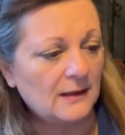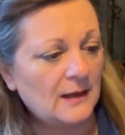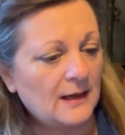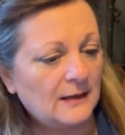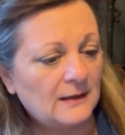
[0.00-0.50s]

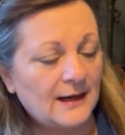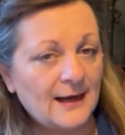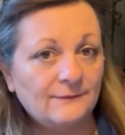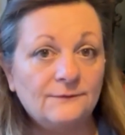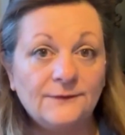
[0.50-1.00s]
and I
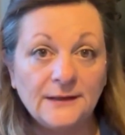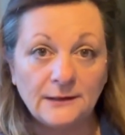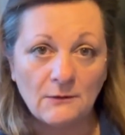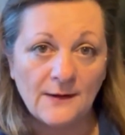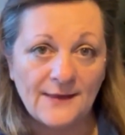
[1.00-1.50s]
have a
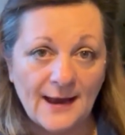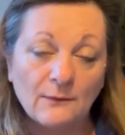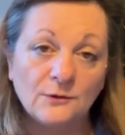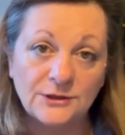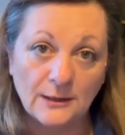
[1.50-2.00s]
video on
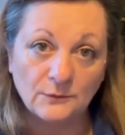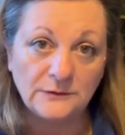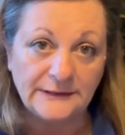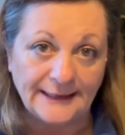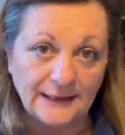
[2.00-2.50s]
that which I will
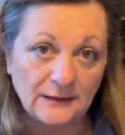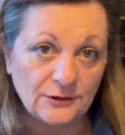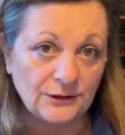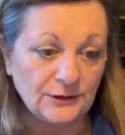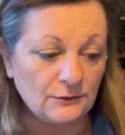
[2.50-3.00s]
link
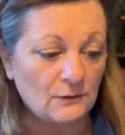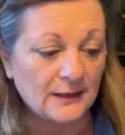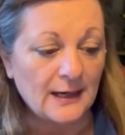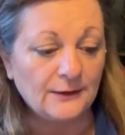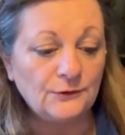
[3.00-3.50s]
to you on
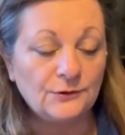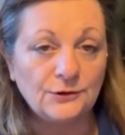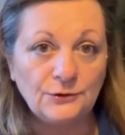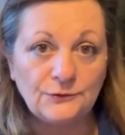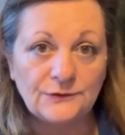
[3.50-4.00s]
how you
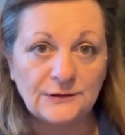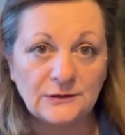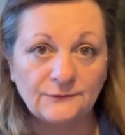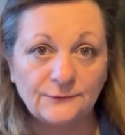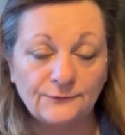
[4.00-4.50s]
can use
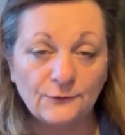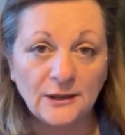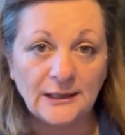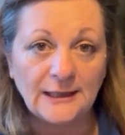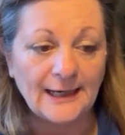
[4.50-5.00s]
this for
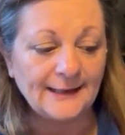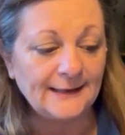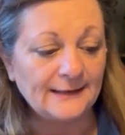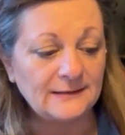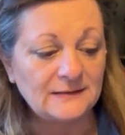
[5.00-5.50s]
free and
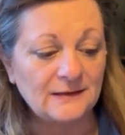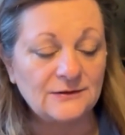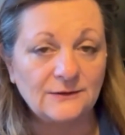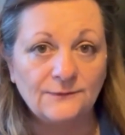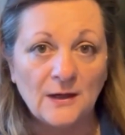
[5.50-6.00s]
get a
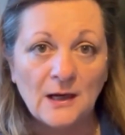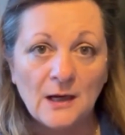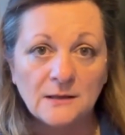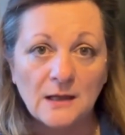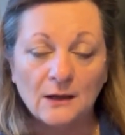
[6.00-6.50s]
sense of
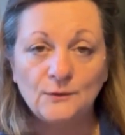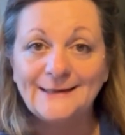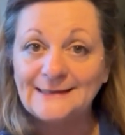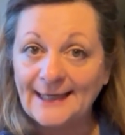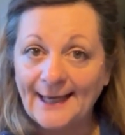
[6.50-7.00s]
not
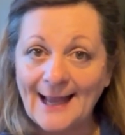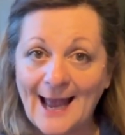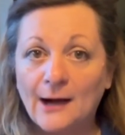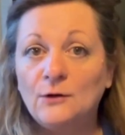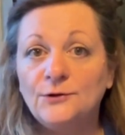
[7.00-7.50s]
only laying
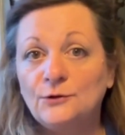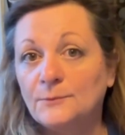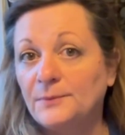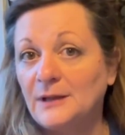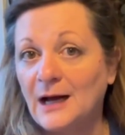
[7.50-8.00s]
out your
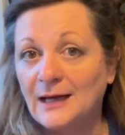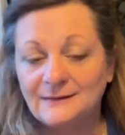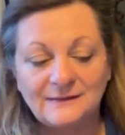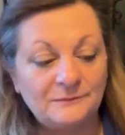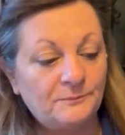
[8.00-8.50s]

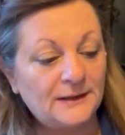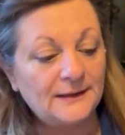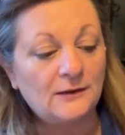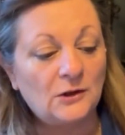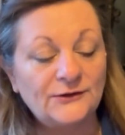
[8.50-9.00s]
plots
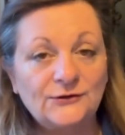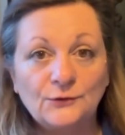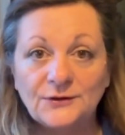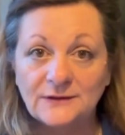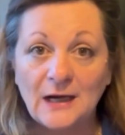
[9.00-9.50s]
but also
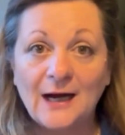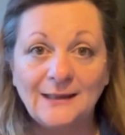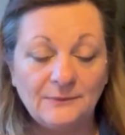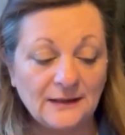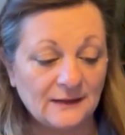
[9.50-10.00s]
the
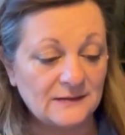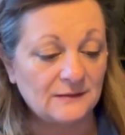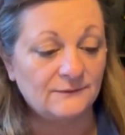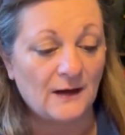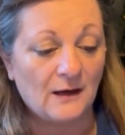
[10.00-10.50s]
timing that's
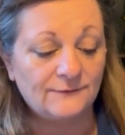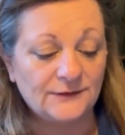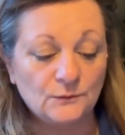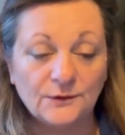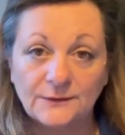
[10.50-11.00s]
involved
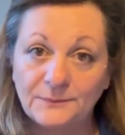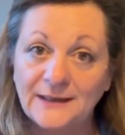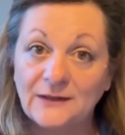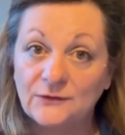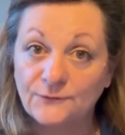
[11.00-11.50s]
and with a
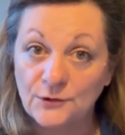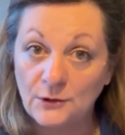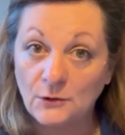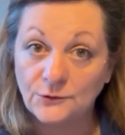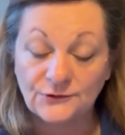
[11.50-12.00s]
place for
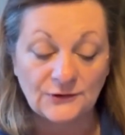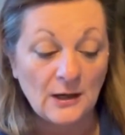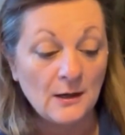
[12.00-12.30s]
notes